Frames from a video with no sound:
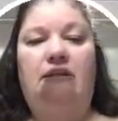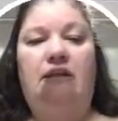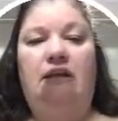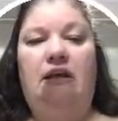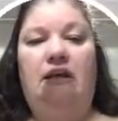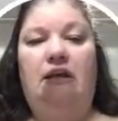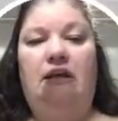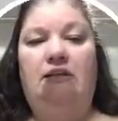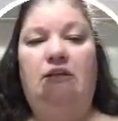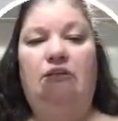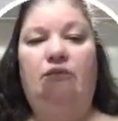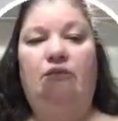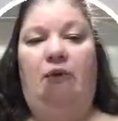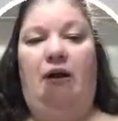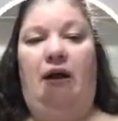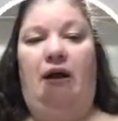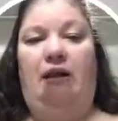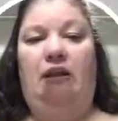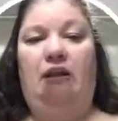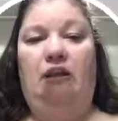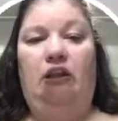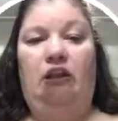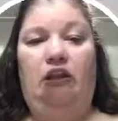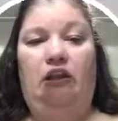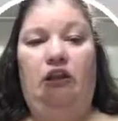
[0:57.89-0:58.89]
is
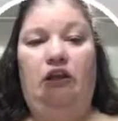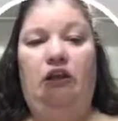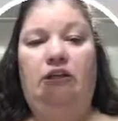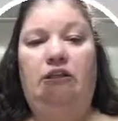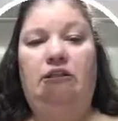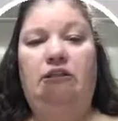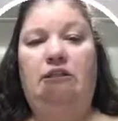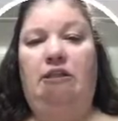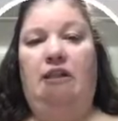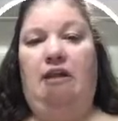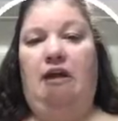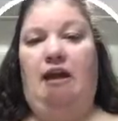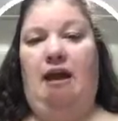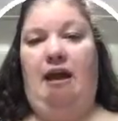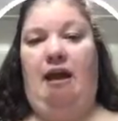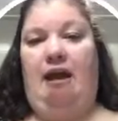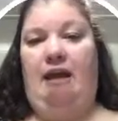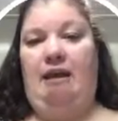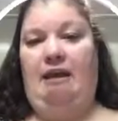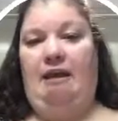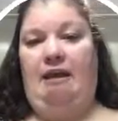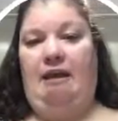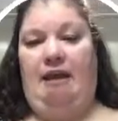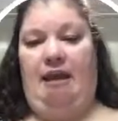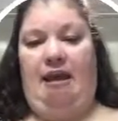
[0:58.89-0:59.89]
what looks
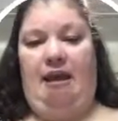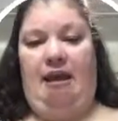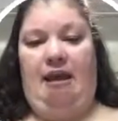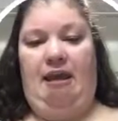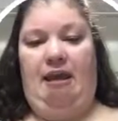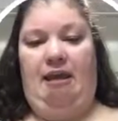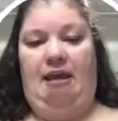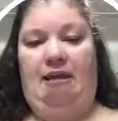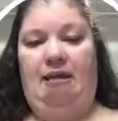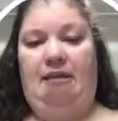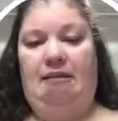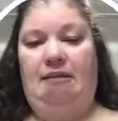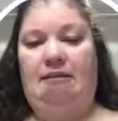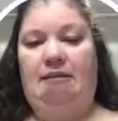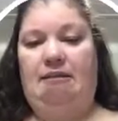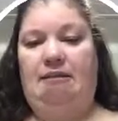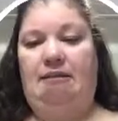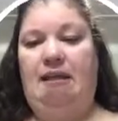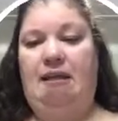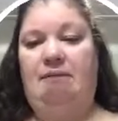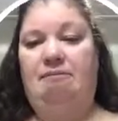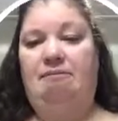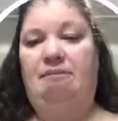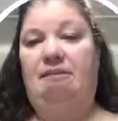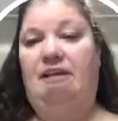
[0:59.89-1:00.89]
like a
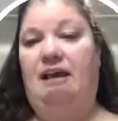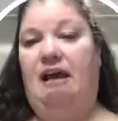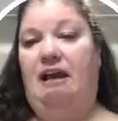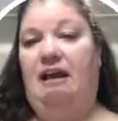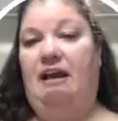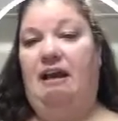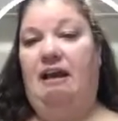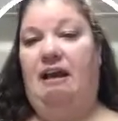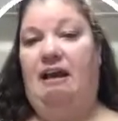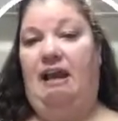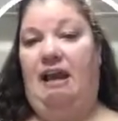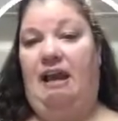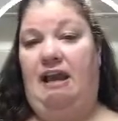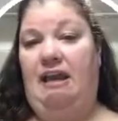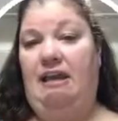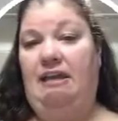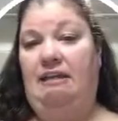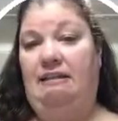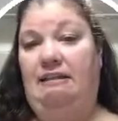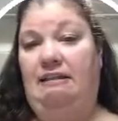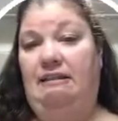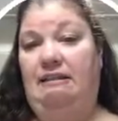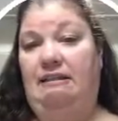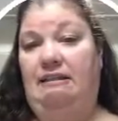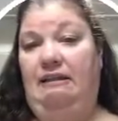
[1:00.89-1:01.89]
stamp set case
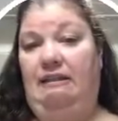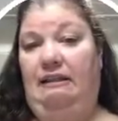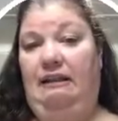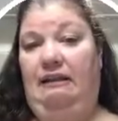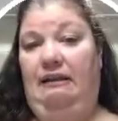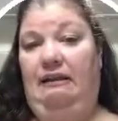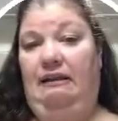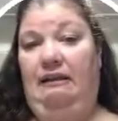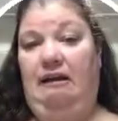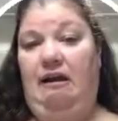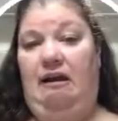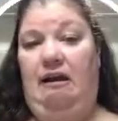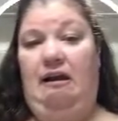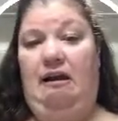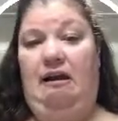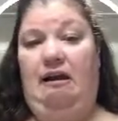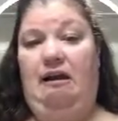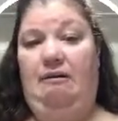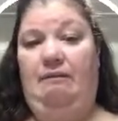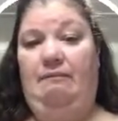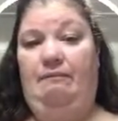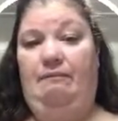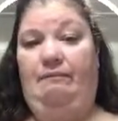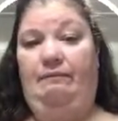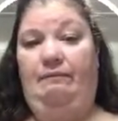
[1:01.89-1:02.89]

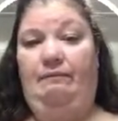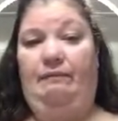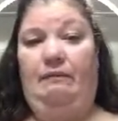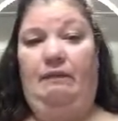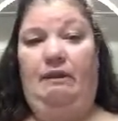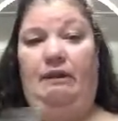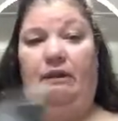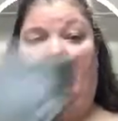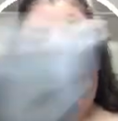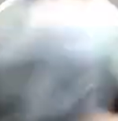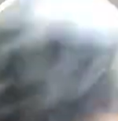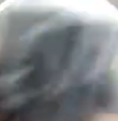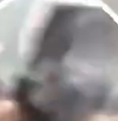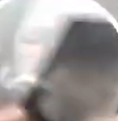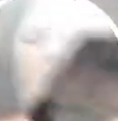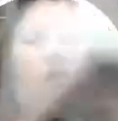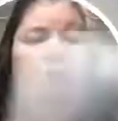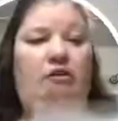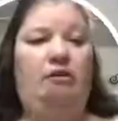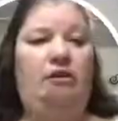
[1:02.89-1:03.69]
art